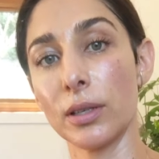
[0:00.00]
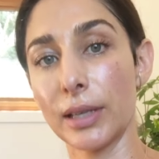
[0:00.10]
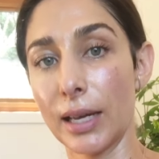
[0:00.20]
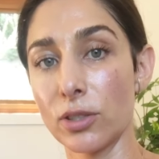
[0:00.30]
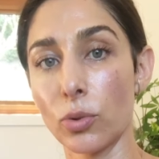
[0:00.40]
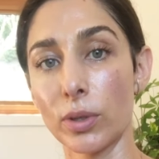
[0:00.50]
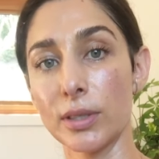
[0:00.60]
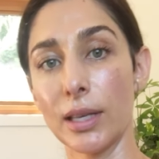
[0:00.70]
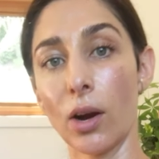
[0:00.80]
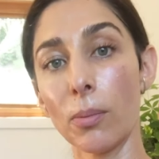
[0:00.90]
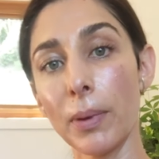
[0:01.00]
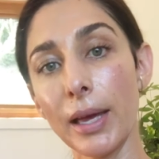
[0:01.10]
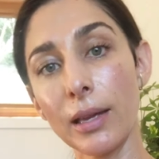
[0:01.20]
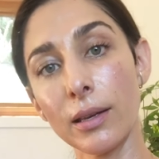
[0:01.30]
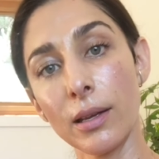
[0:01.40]
again towards the
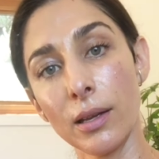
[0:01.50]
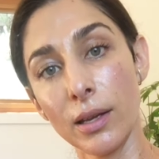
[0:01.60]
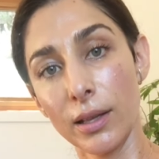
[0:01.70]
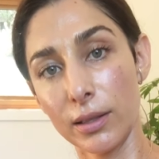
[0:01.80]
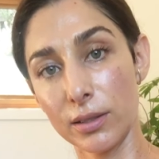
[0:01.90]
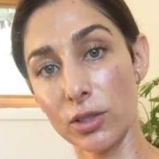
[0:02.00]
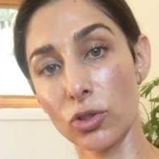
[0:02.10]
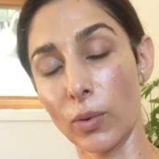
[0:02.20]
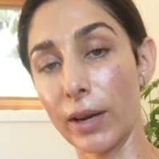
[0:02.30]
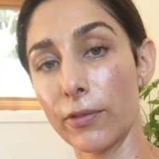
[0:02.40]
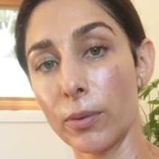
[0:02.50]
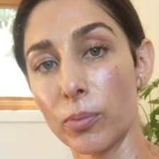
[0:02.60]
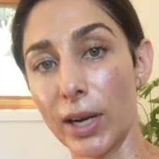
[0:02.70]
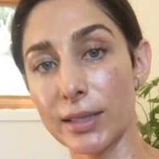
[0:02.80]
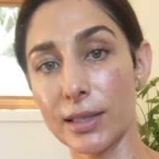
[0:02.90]
armpit. This is great for
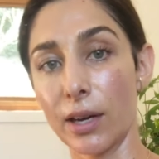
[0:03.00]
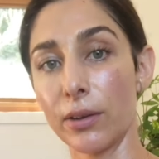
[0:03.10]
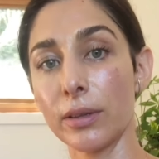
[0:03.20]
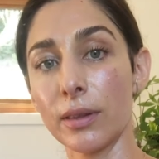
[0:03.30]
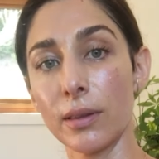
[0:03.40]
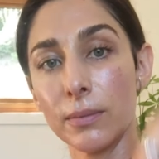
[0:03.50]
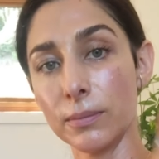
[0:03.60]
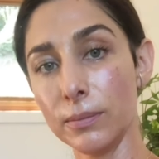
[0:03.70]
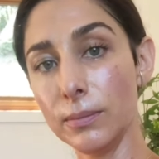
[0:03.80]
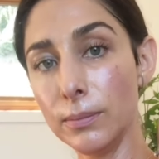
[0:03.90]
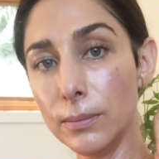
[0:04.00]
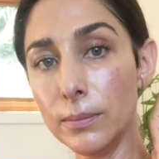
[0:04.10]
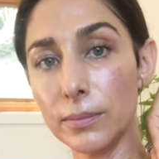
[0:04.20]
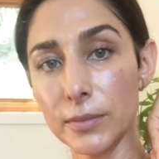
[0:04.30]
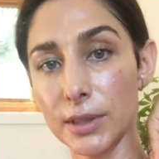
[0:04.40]
breast health.
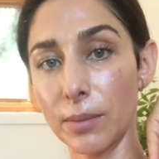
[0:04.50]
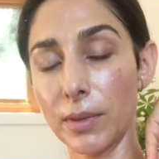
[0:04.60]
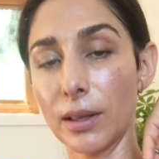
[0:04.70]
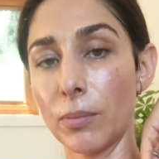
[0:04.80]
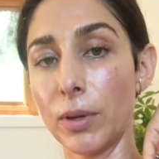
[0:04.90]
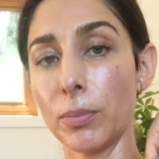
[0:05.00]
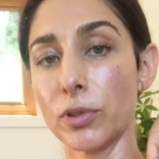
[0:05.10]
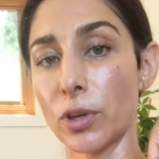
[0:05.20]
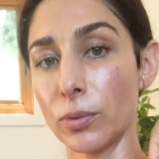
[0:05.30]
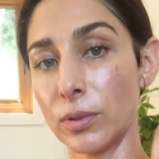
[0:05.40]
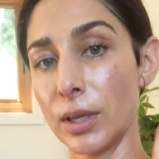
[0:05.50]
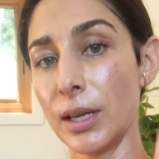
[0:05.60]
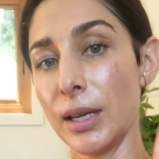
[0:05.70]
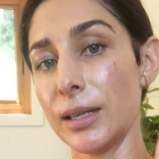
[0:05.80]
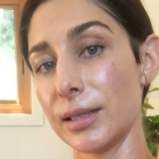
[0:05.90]
It's something that people don't
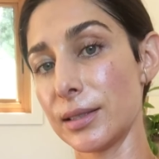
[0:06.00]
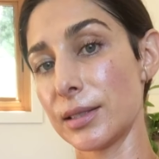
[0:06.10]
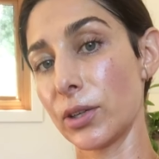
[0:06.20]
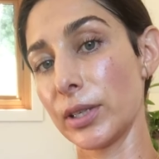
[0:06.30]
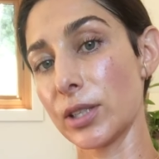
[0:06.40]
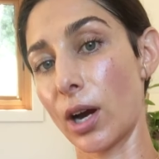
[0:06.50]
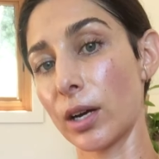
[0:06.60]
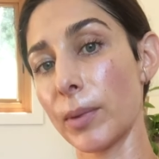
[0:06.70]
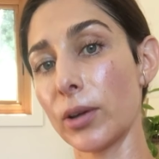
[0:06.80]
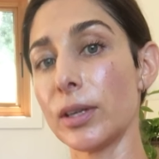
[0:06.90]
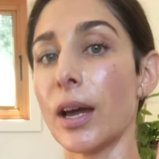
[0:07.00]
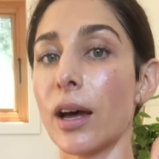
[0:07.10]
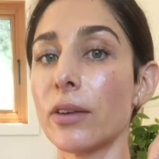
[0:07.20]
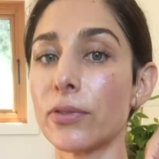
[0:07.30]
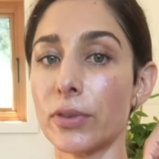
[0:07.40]
necessarily talk about
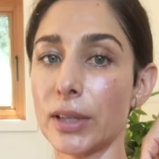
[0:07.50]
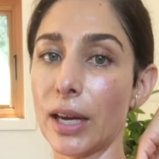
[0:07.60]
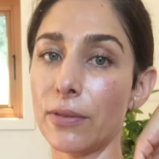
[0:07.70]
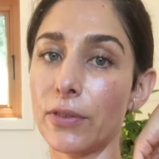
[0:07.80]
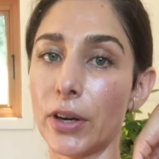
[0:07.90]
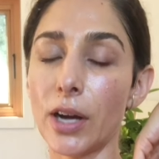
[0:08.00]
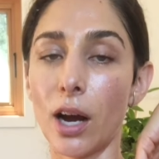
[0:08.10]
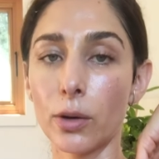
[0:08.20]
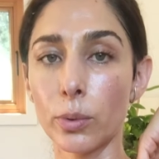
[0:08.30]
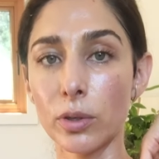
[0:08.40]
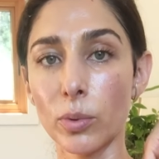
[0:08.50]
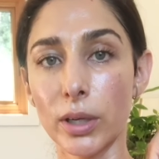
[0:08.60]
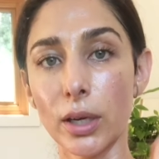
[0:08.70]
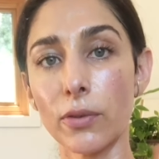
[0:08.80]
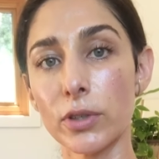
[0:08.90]
enough. Again, very awkward
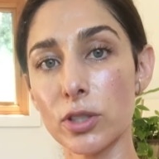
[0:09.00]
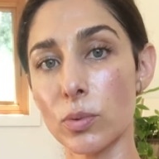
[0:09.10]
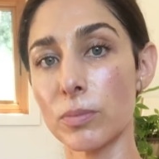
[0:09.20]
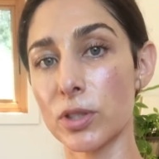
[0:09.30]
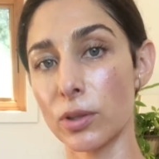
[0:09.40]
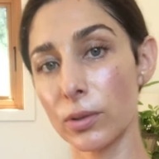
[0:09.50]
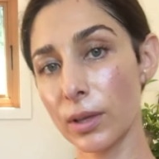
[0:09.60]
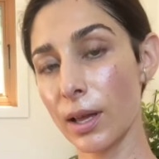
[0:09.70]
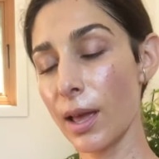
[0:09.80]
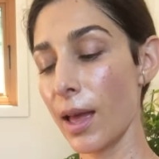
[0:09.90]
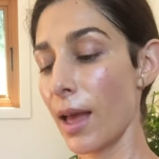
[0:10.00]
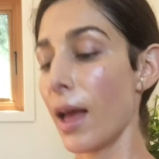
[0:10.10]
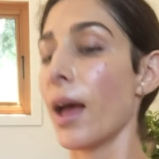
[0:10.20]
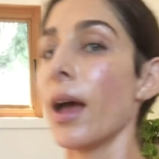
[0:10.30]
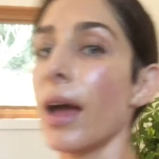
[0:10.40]
working over a swimsuit.
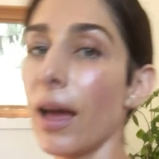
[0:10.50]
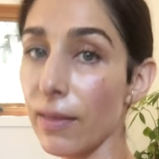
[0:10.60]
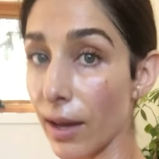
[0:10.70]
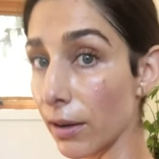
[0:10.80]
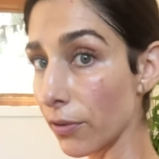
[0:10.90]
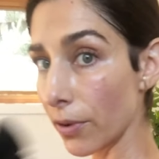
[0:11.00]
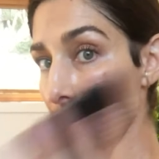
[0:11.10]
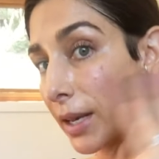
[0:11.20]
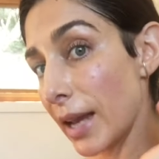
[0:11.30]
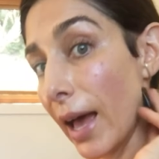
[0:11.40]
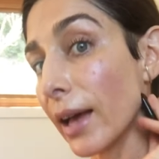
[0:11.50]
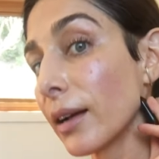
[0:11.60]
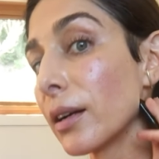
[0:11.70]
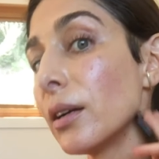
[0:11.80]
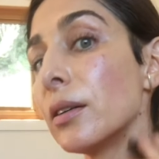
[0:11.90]
And then from the
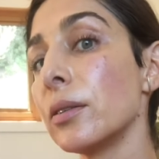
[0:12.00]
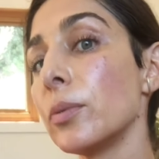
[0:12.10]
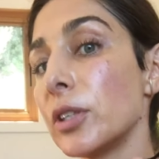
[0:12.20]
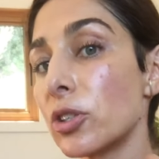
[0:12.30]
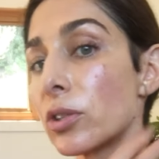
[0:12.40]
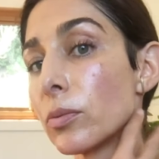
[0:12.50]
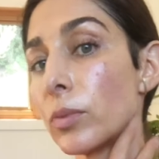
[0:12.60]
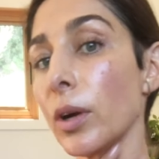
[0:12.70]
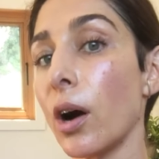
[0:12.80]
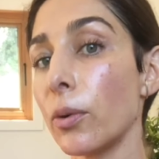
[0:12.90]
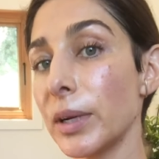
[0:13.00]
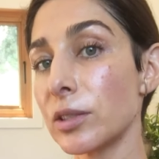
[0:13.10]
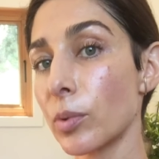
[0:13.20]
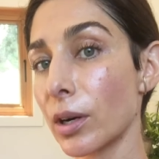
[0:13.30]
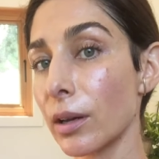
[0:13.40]
neck, which we
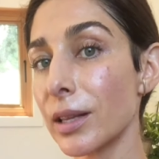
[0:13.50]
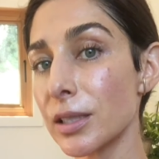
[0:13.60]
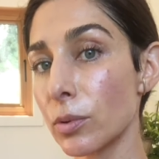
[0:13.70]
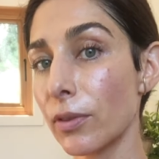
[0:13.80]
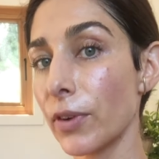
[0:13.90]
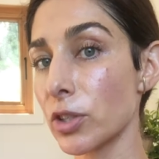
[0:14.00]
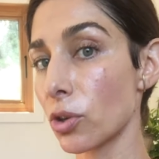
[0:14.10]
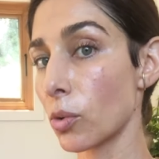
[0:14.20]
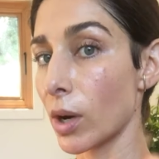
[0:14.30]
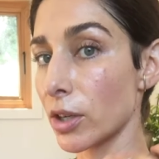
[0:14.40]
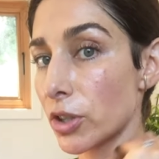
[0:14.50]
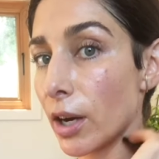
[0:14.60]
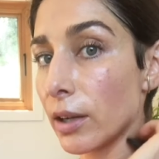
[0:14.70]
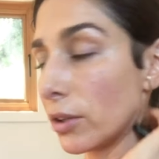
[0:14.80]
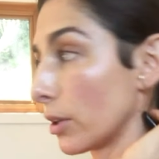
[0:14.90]
always work on this with facial gua
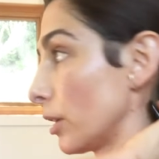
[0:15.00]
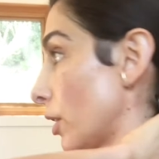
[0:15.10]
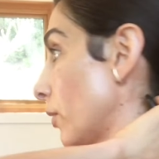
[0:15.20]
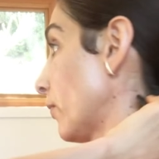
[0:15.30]
sha, you're gonna go